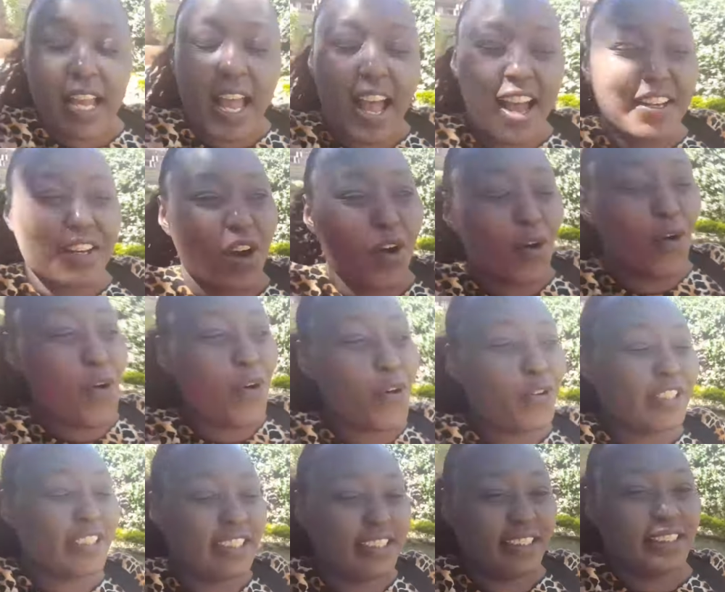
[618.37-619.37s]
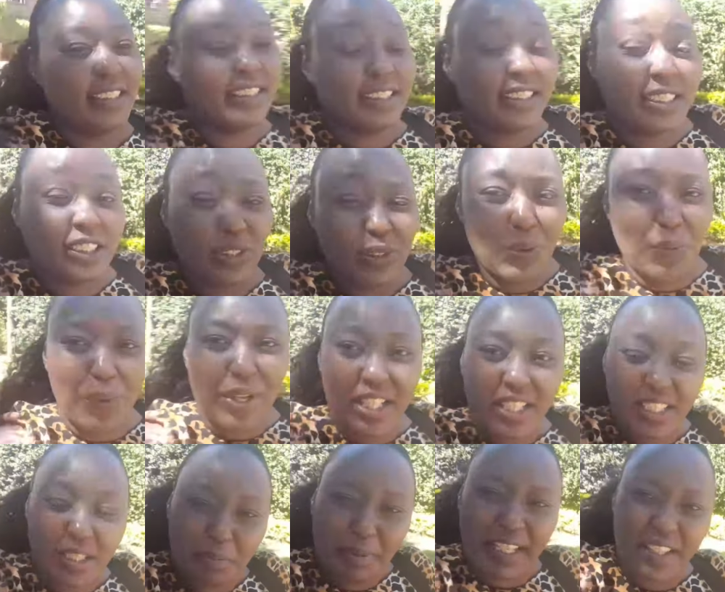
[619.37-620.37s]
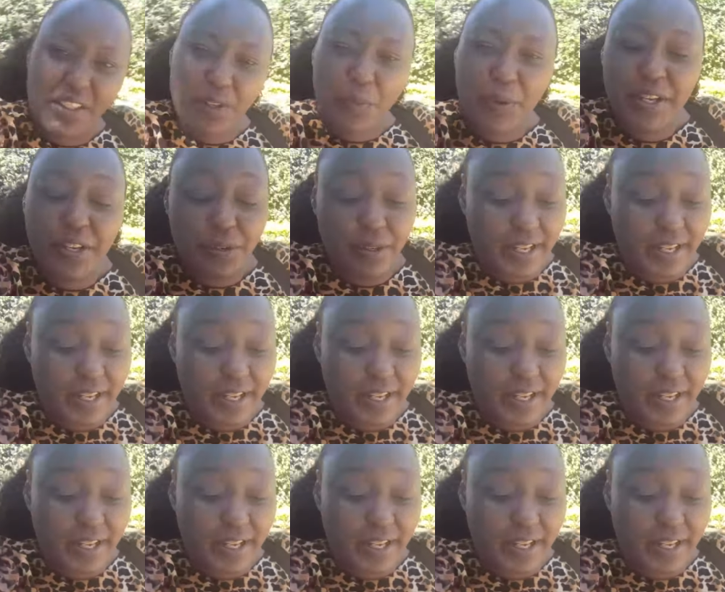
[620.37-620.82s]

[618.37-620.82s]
an OOTD. It's so windy, by the way, you